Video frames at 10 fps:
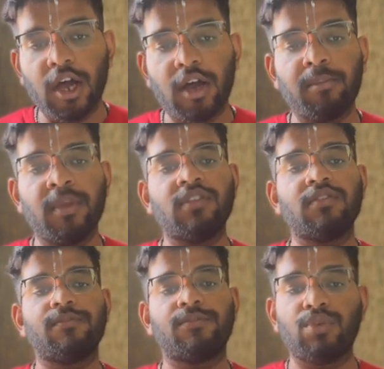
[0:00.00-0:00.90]
means
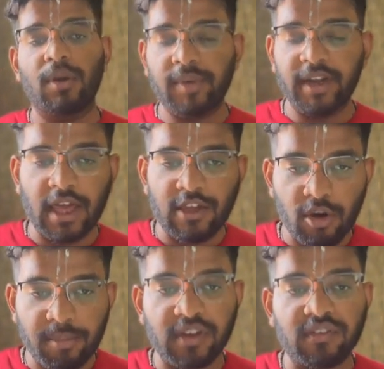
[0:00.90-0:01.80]
to complete IO
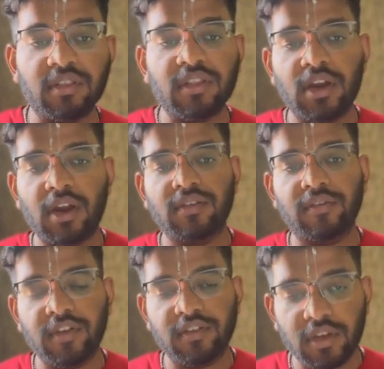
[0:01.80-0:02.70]
operation there are
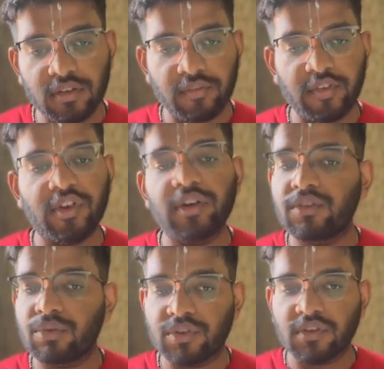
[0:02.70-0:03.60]
sufficient
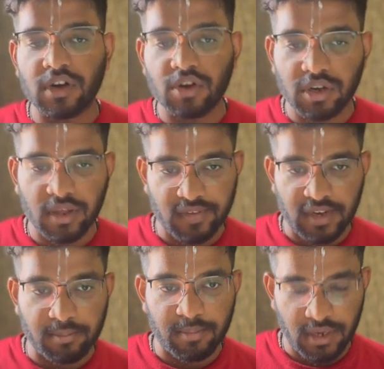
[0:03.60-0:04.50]
resources are not
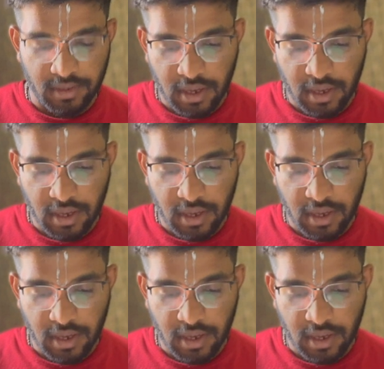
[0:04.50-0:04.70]
available.